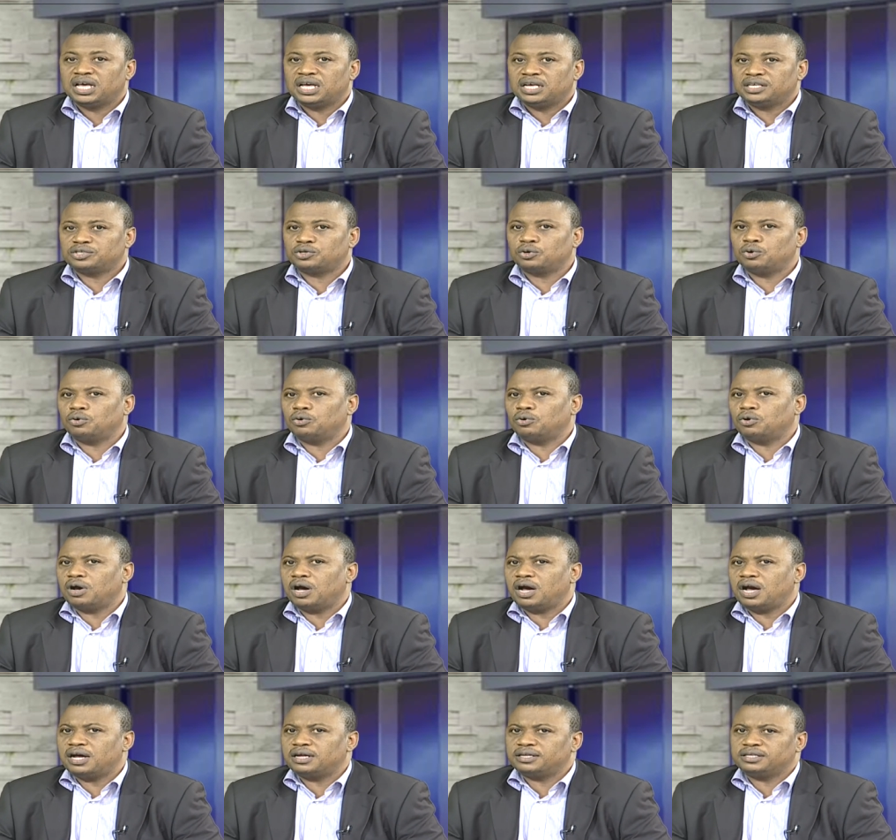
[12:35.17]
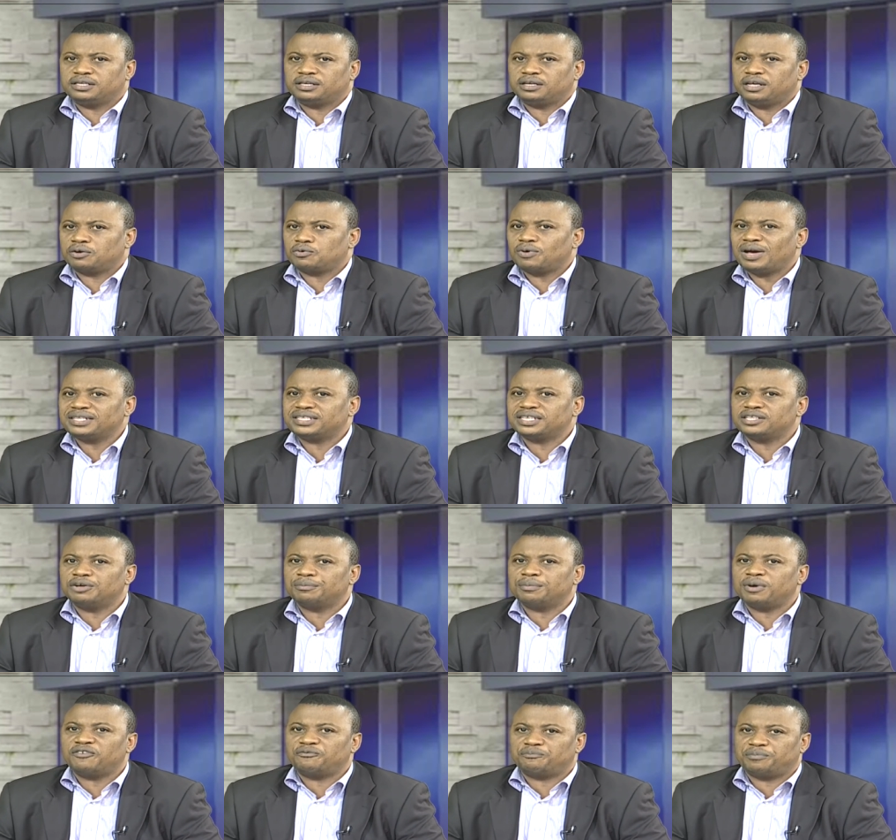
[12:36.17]
So, and quite a
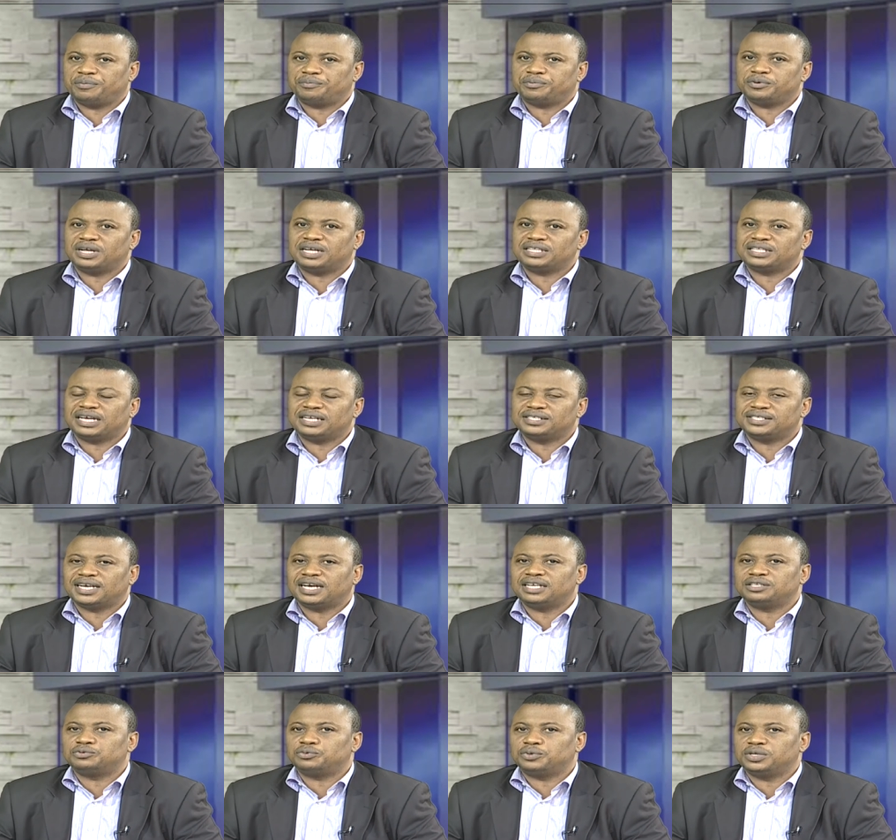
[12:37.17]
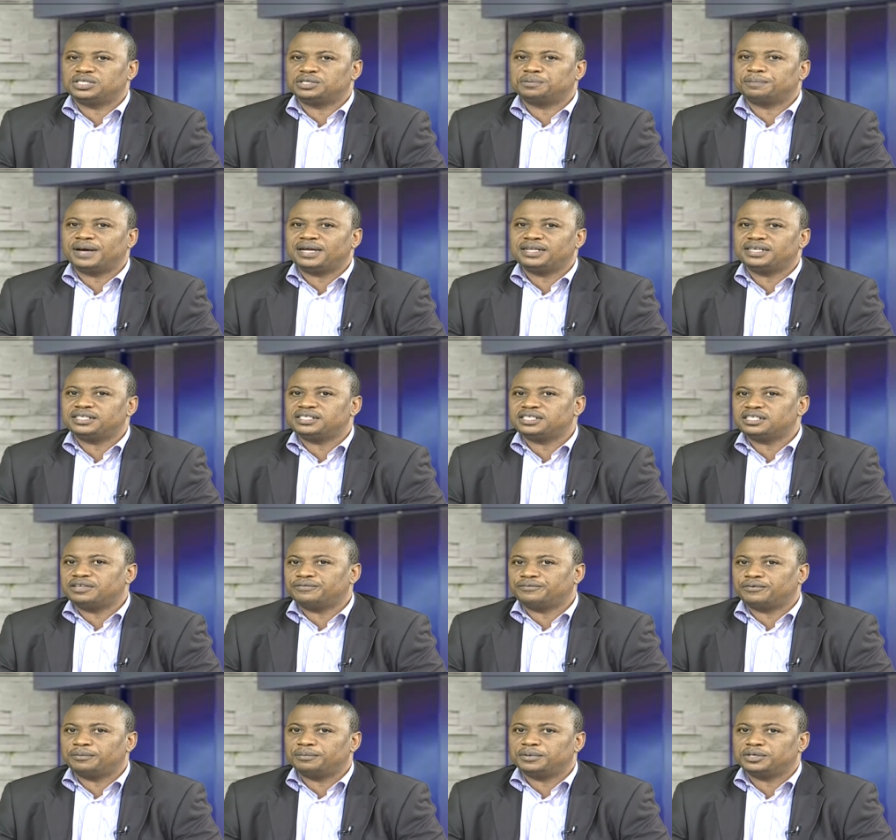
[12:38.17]
number of people that are charged with managing
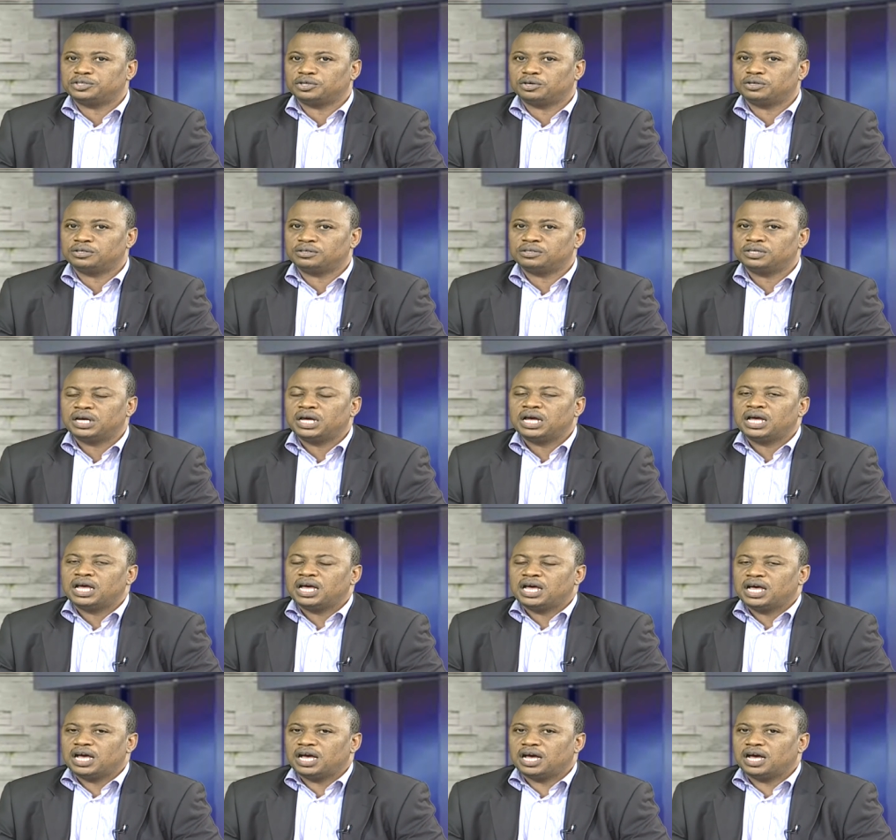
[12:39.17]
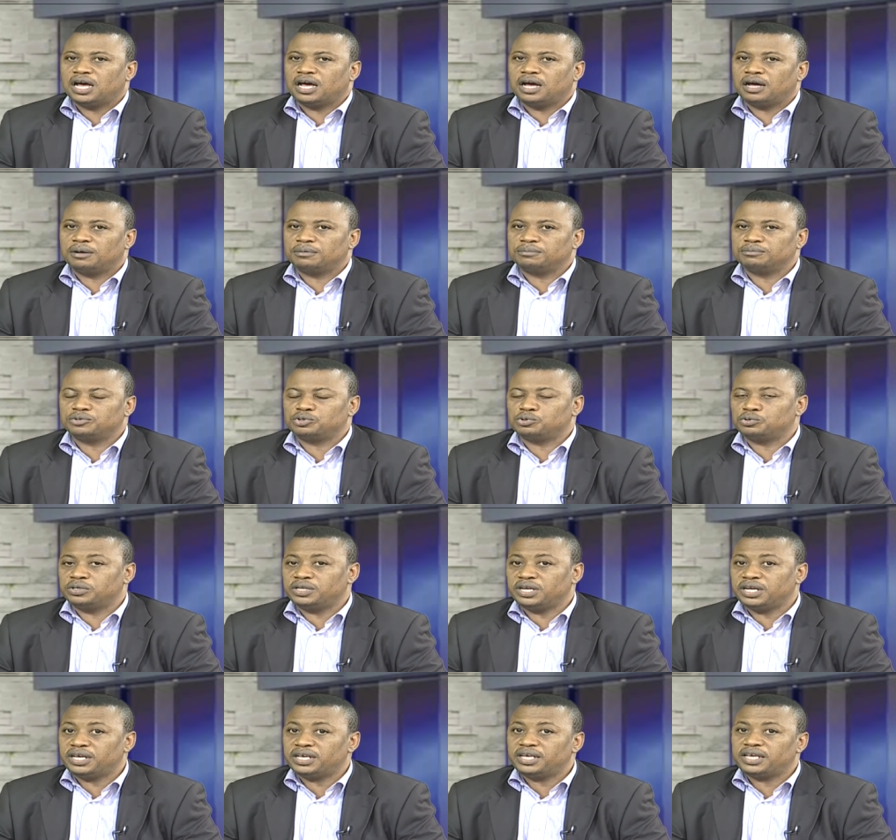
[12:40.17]
information um,
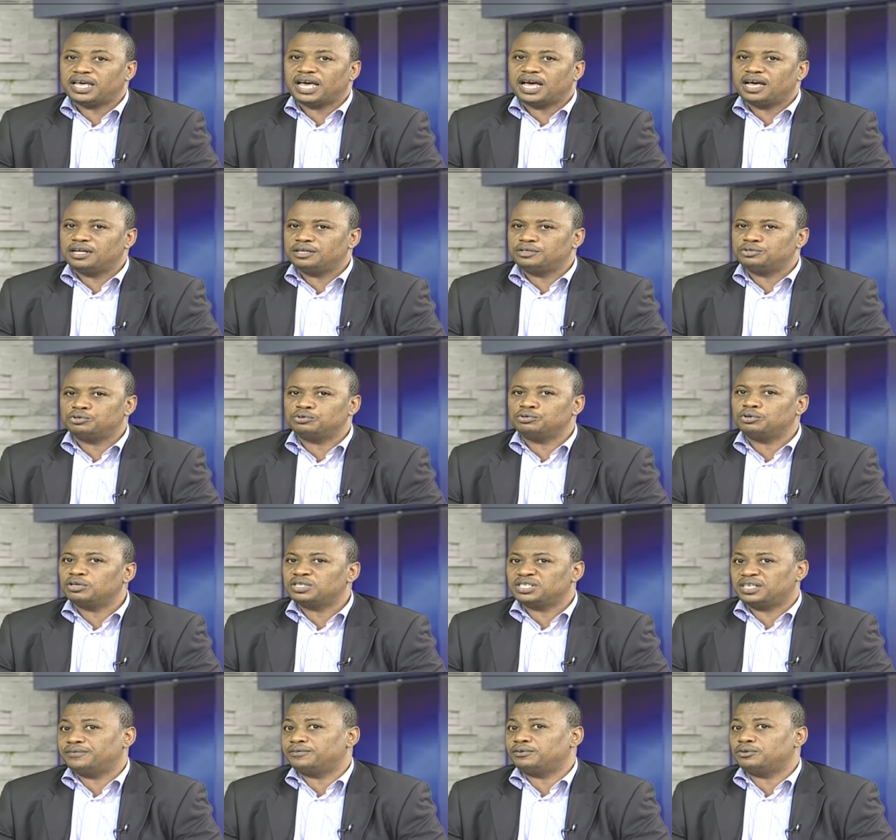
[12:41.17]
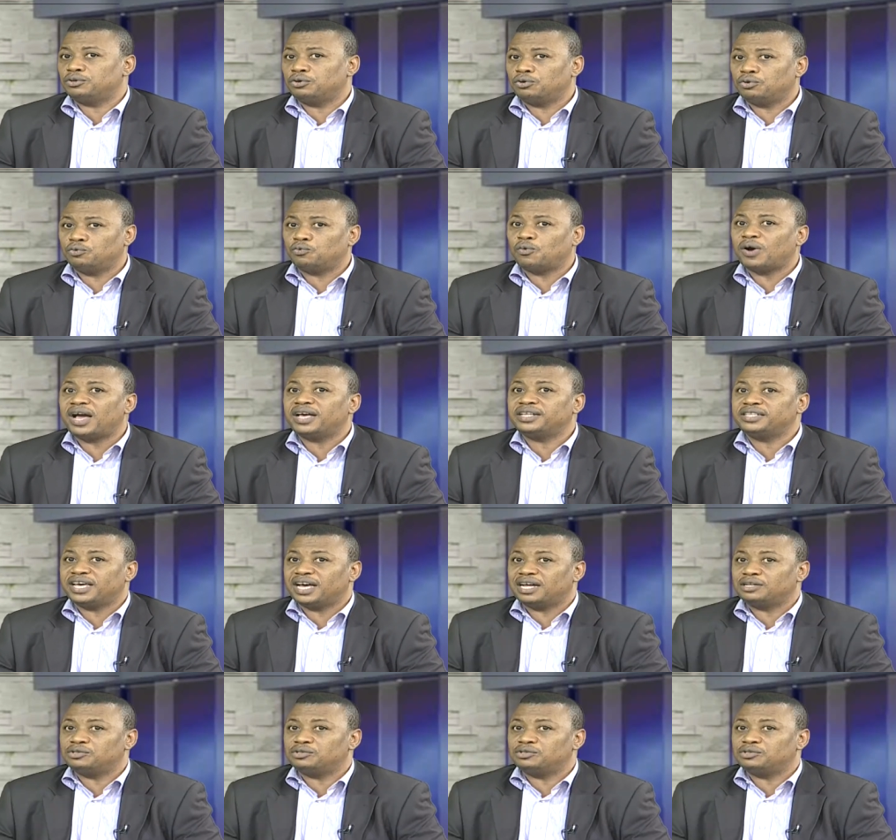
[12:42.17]
today do not even know why they are